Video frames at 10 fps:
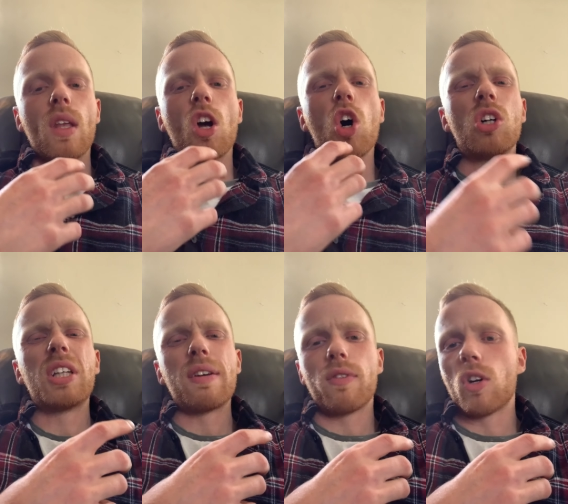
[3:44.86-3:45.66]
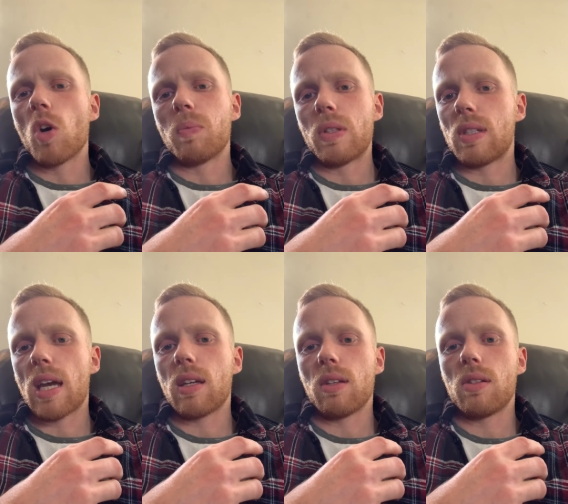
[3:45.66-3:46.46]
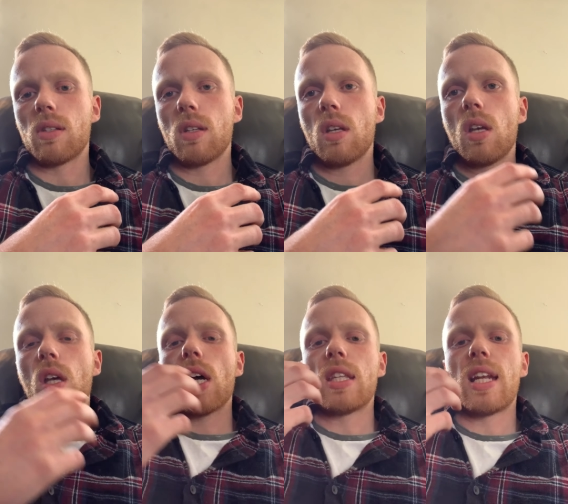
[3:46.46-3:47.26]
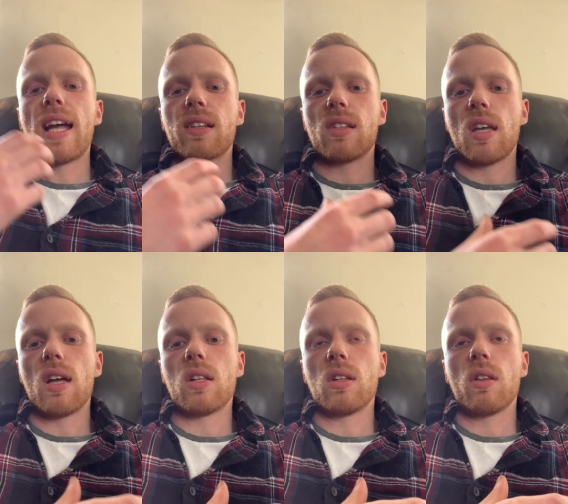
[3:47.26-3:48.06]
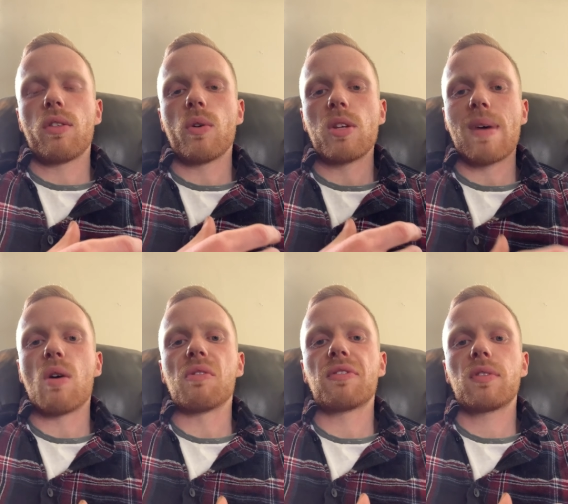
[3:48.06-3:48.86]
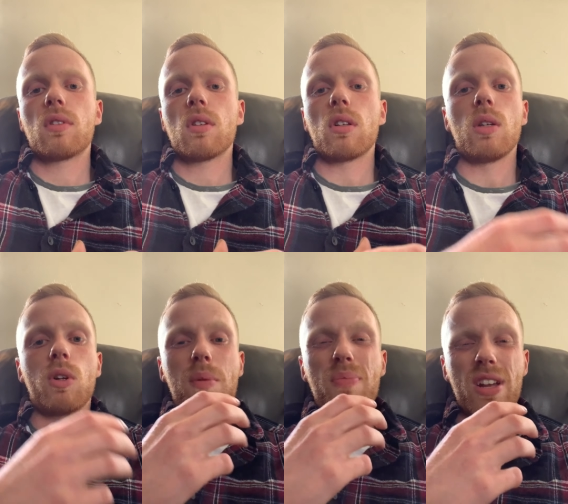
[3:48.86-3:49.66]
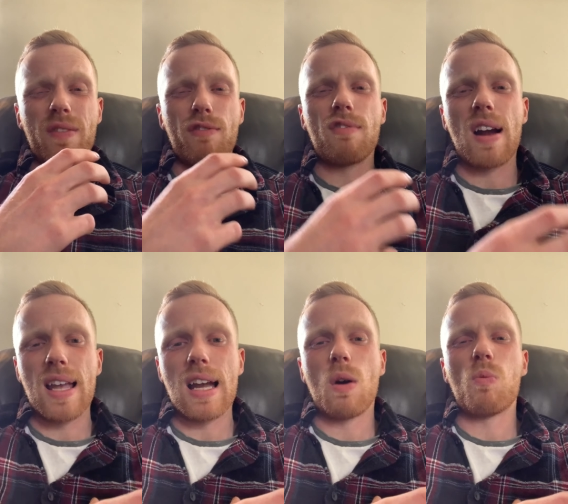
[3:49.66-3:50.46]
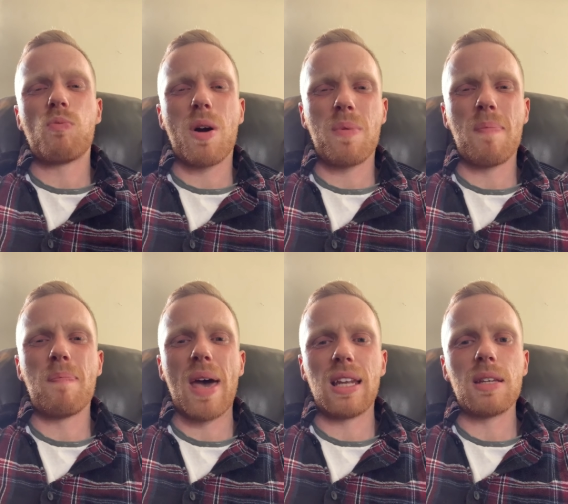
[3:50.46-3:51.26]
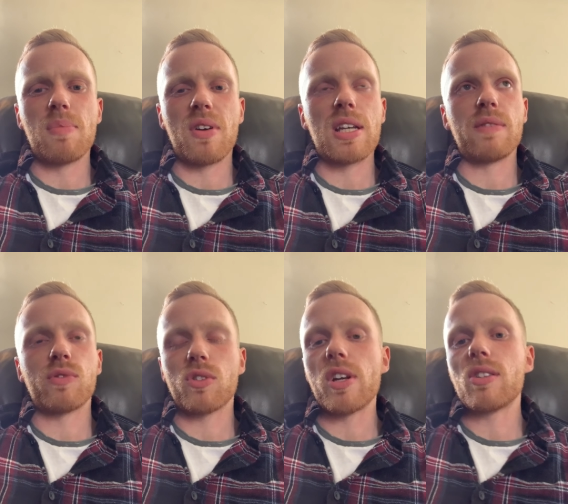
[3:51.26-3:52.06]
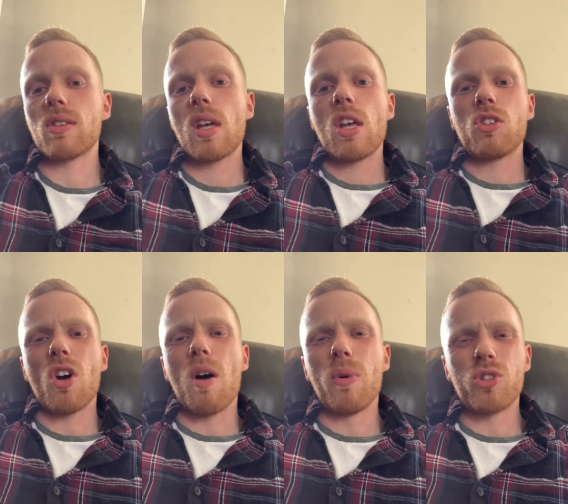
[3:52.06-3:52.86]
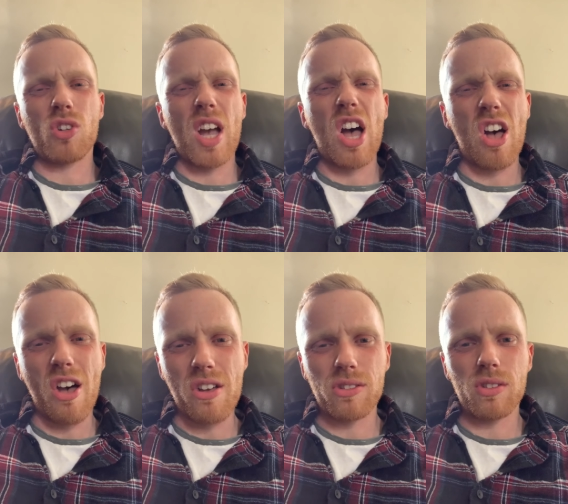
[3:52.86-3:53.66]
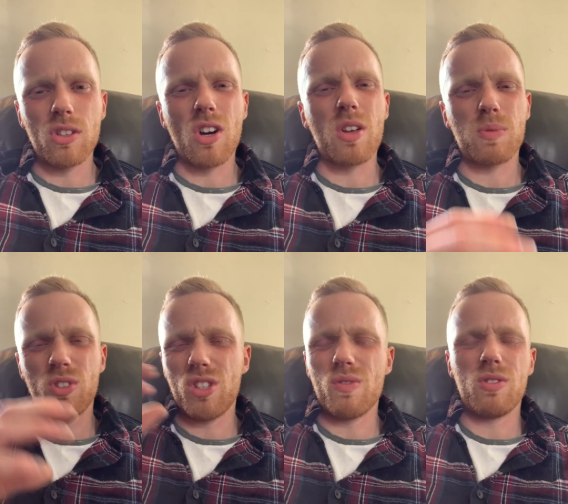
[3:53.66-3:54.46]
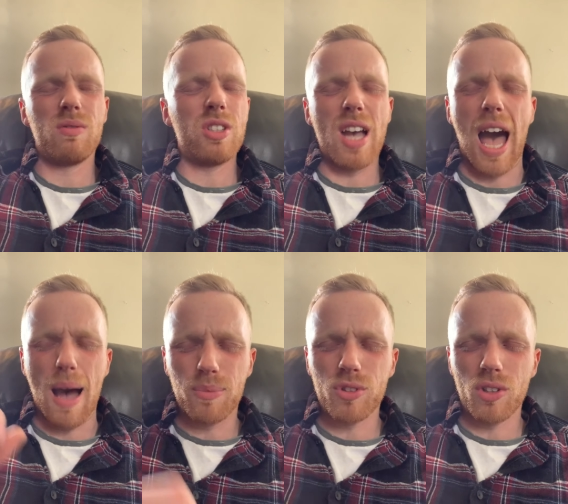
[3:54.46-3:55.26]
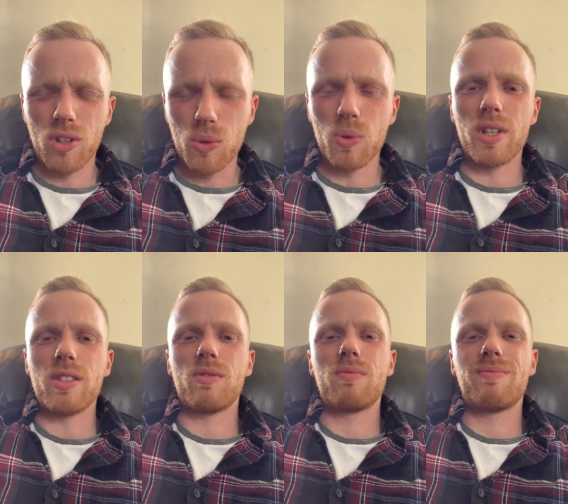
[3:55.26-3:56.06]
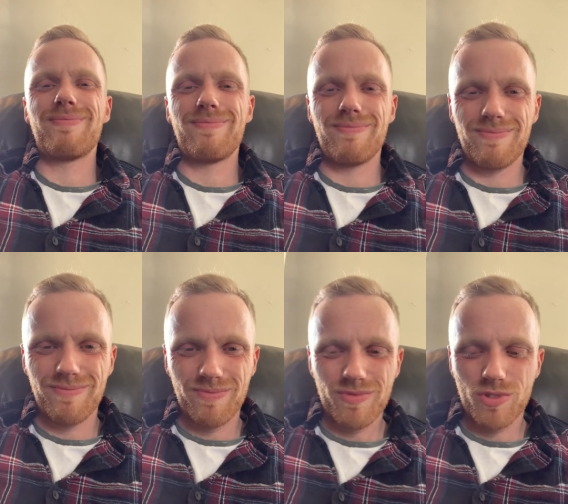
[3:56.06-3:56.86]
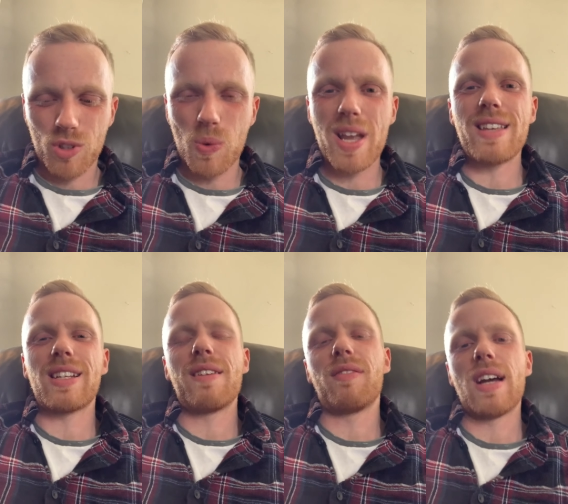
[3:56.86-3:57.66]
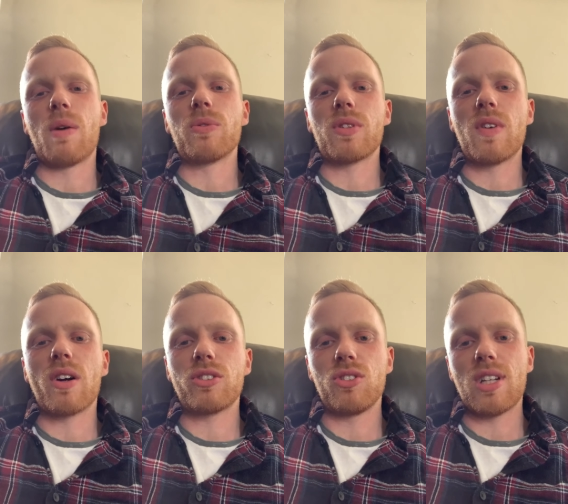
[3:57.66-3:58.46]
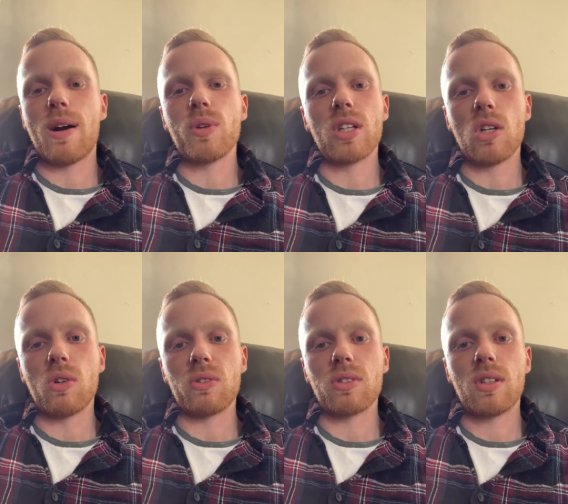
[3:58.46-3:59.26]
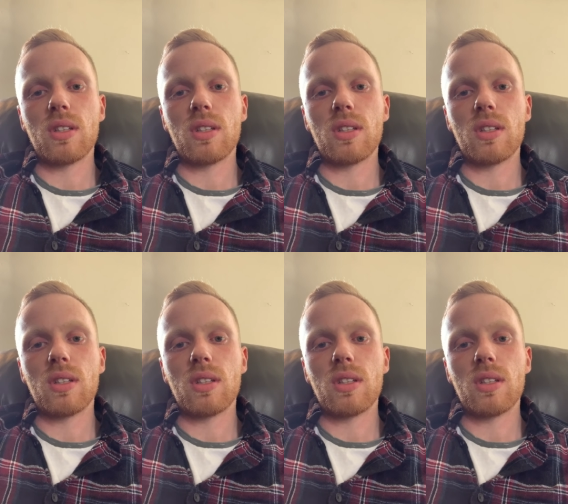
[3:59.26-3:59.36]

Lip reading: Hold it for a couple of seconds, and then exhale through your mouth. You want to be breathing right out, proper belly breathe, so it's almost so it hurts. You're absolutely squeezing every ounce of oxygen out your lungs.